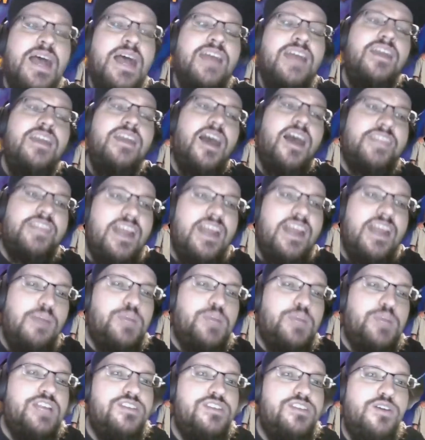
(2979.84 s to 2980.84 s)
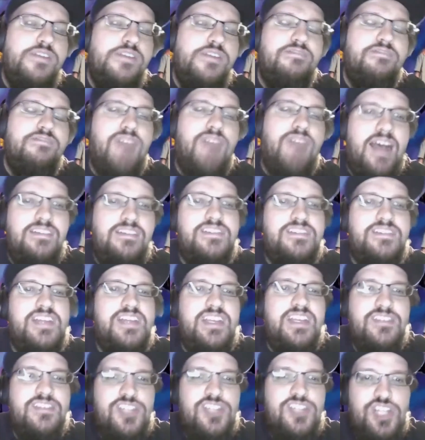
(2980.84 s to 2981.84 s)
Not that I'm condoning violence
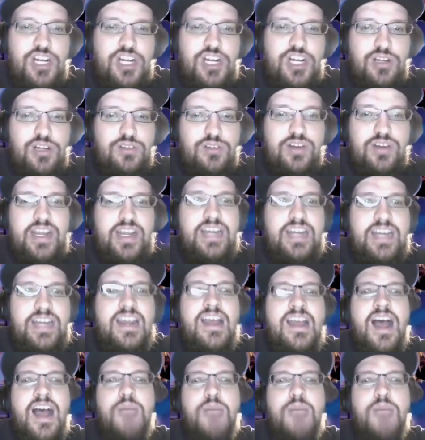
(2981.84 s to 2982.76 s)
against children.